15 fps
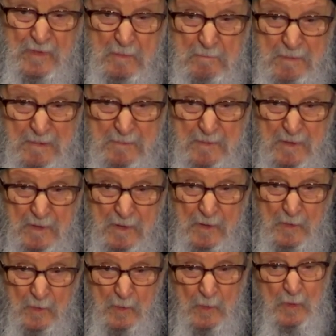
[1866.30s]
the
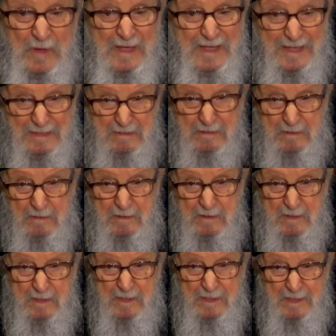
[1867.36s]
people who handle
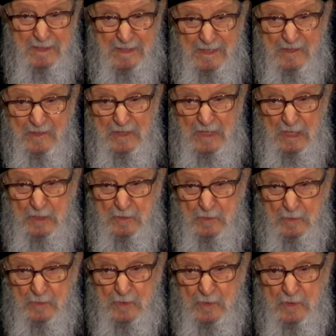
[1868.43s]
these
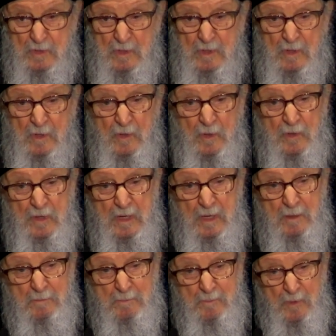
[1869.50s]
issues on
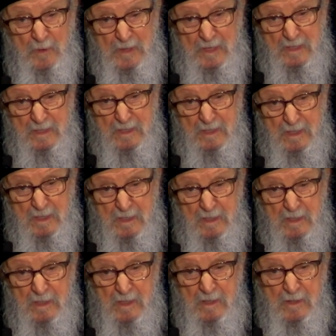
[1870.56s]
a political
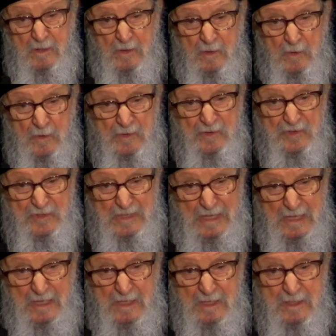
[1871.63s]
or
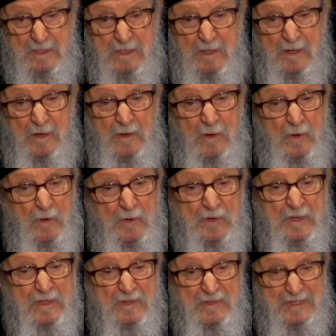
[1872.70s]
state
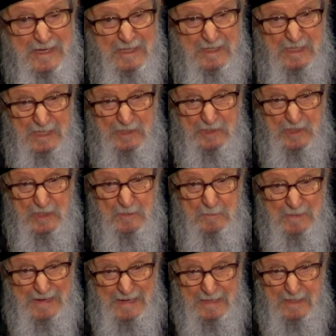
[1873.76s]
or strategic
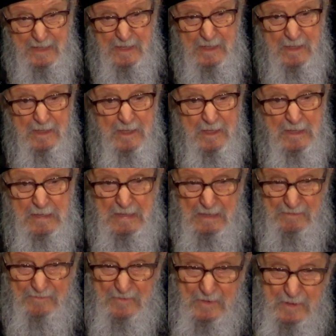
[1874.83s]
planning
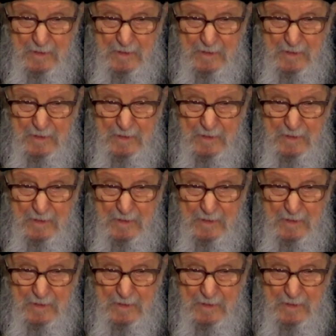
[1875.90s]
level.